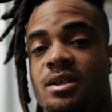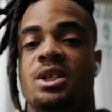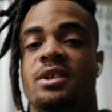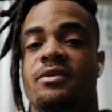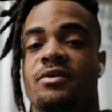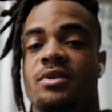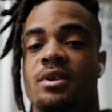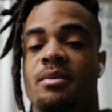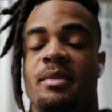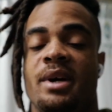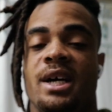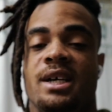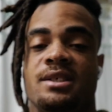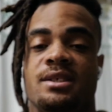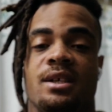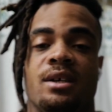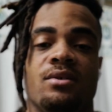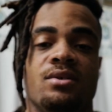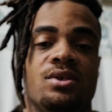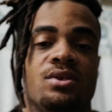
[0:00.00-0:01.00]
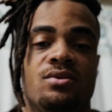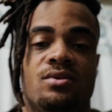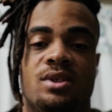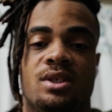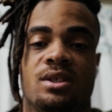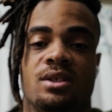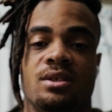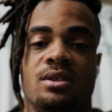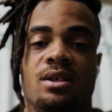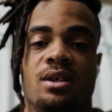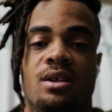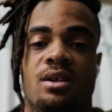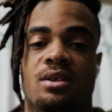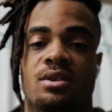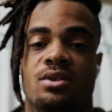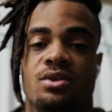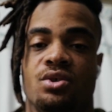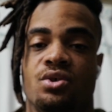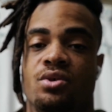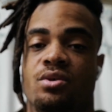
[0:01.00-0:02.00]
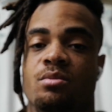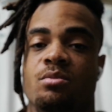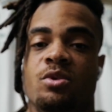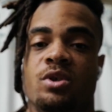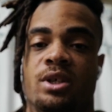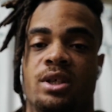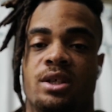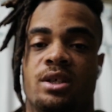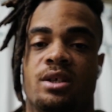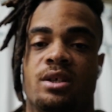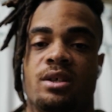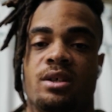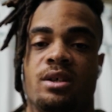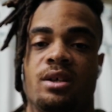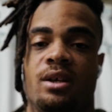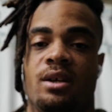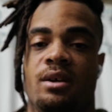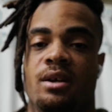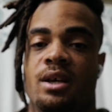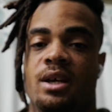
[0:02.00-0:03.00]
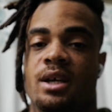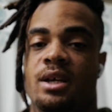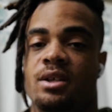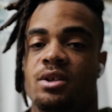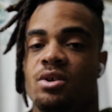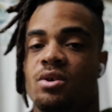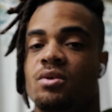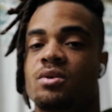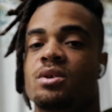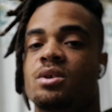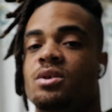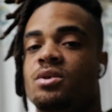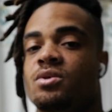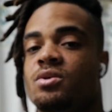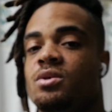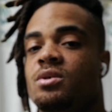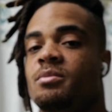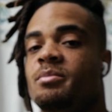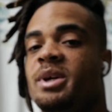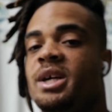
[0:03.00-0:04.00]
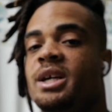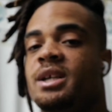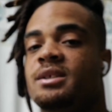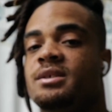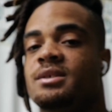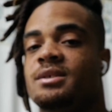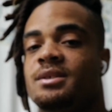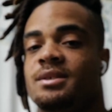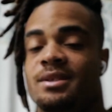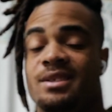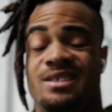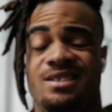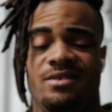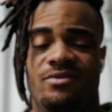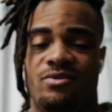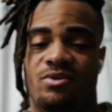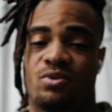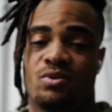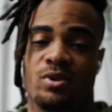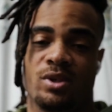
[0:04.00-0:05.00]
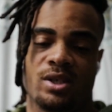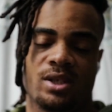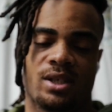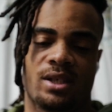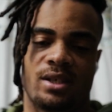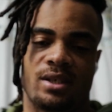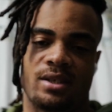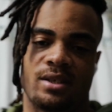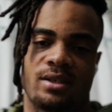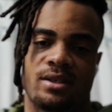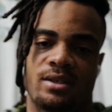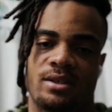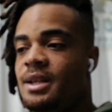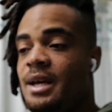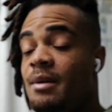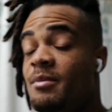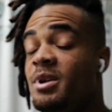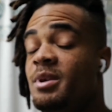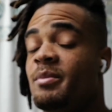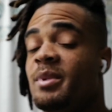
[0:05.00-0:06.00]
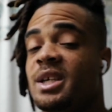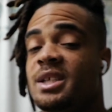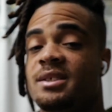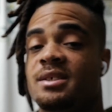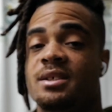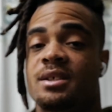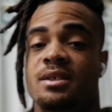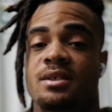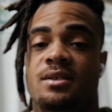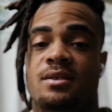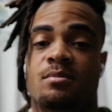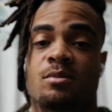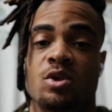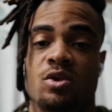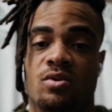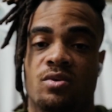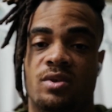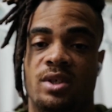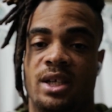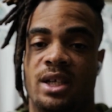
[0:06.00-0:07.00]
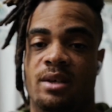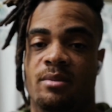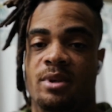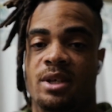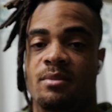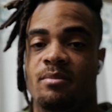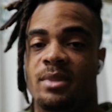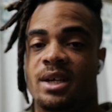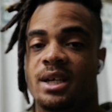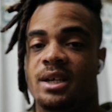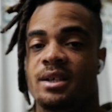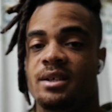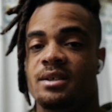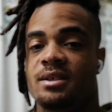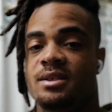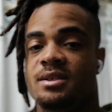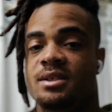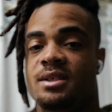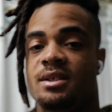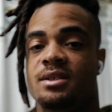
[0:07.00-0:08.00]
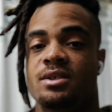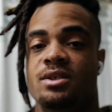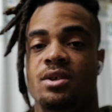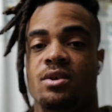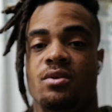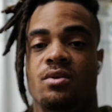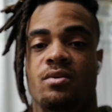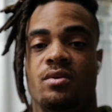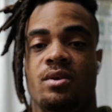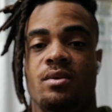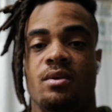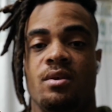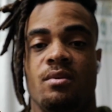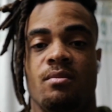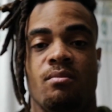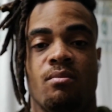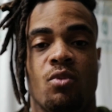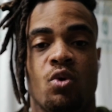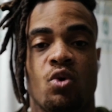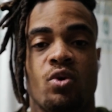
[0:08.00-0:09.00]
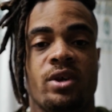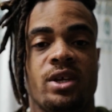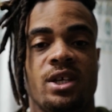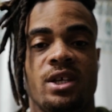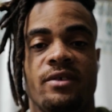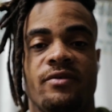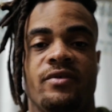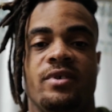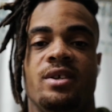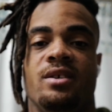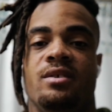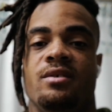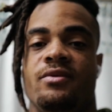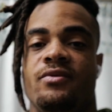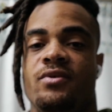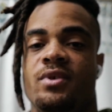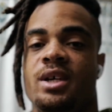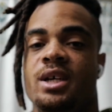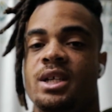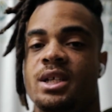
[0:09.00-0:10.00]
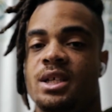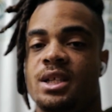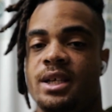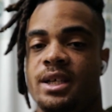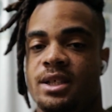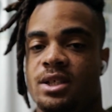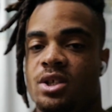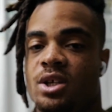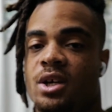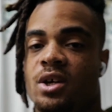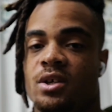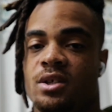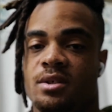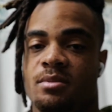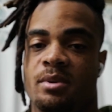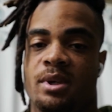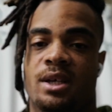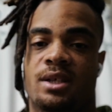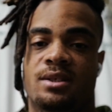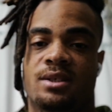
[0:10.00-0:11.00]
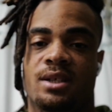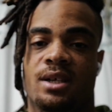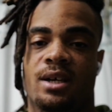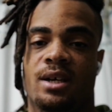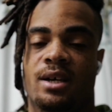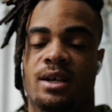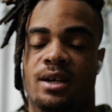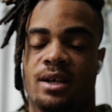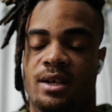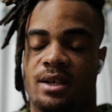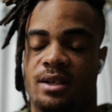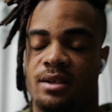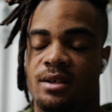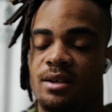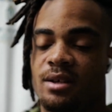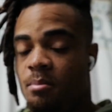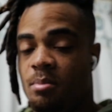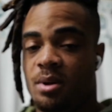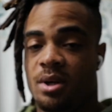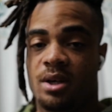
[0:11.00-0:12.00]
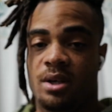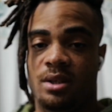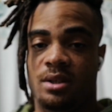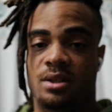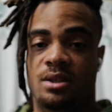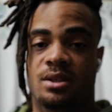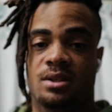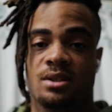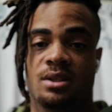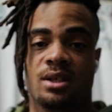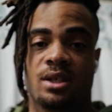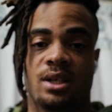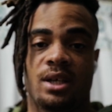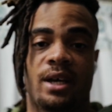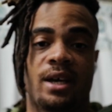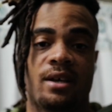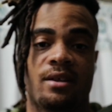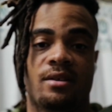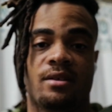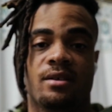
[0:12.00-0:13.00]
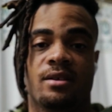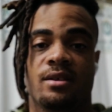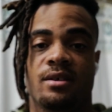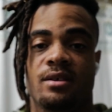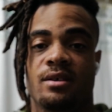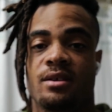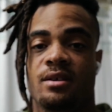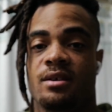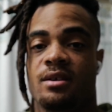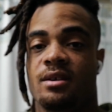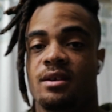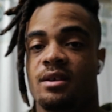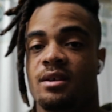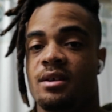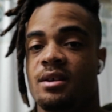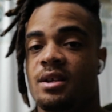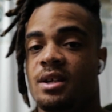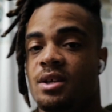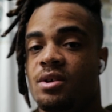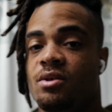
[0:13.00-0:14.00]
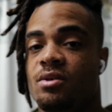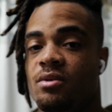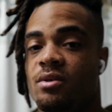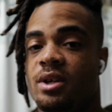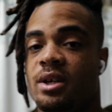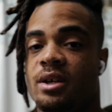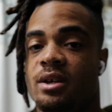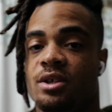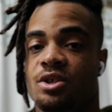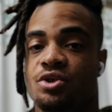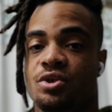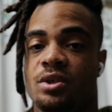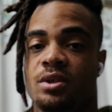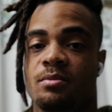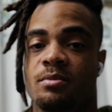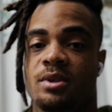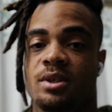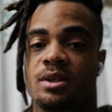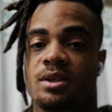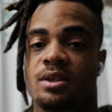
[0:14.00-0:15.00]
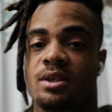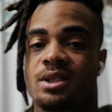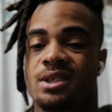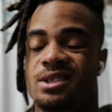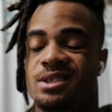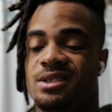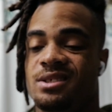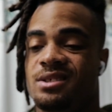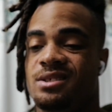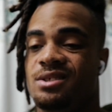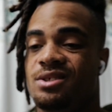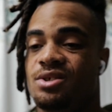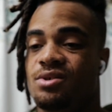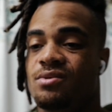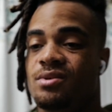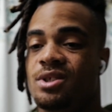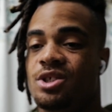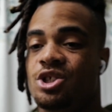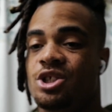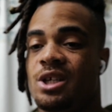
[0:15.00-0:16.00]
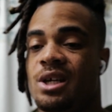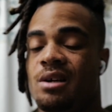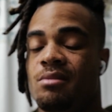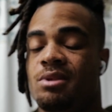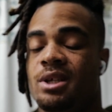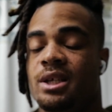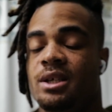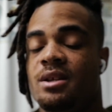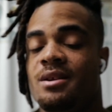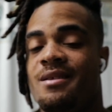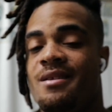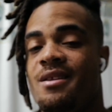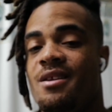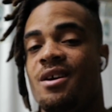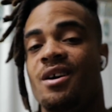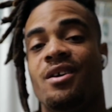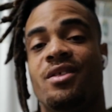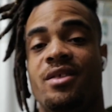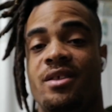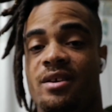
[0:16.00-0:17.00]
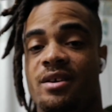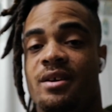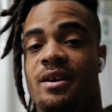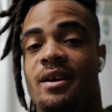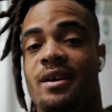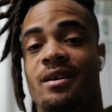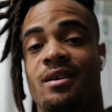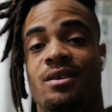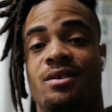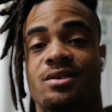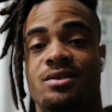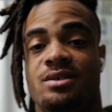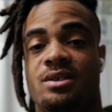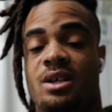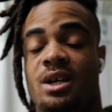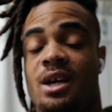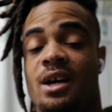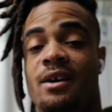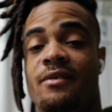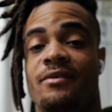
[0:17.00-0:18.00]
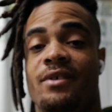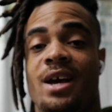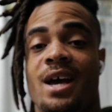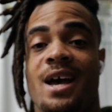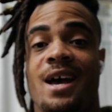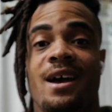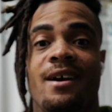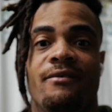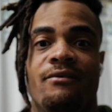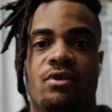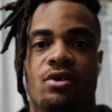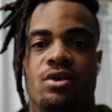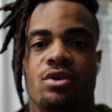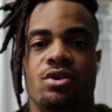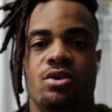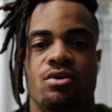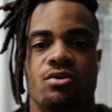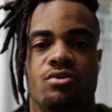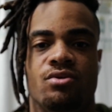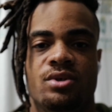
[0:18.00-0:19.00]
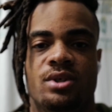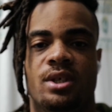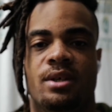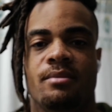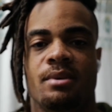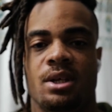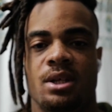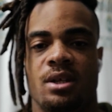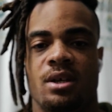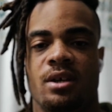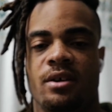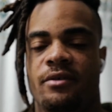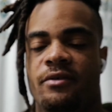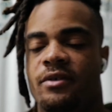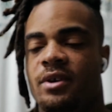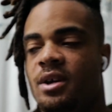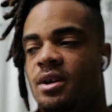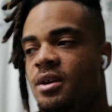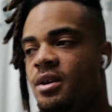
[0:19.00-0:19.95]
Even the mask that I was using, the turmeric and coconut oil mask, didn't even work like this. That made my skin smooth and it made my skin tone more even for any like dark spots that I had. But this Anthony Ingrown hair treatment is doing the job like nothing else that I have ever used in my life.